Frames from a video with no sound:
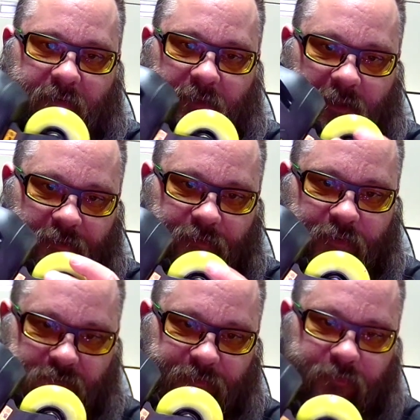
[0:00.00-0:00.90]
Like if
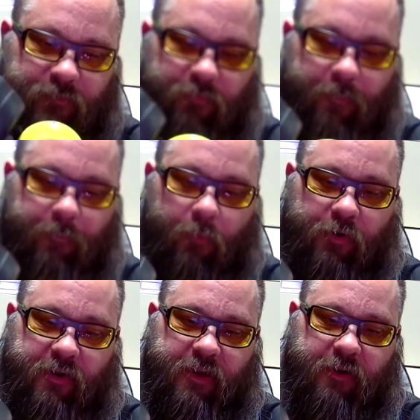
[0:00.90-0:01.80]
there's a
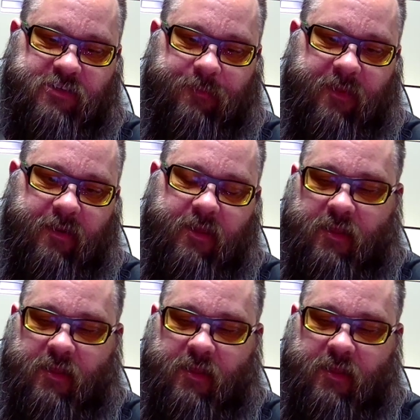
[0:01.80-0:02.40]
footboard in here or something.